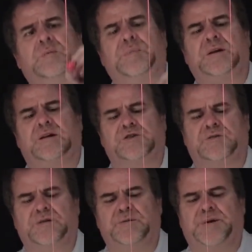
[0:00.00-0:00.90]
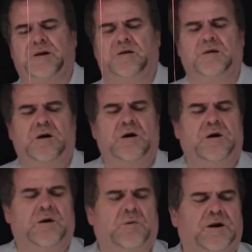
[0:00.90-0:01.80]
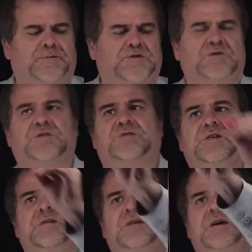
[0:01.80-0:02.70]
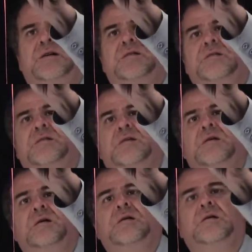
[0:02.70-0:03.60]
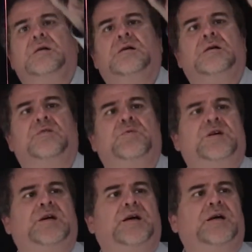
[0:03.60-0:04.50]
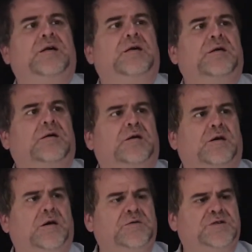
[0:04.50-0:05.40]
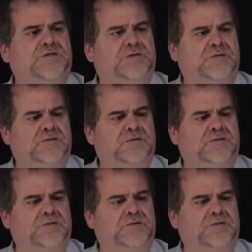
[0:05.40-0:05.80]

potentially, depending on what episodes you've seen or not, if we take our host,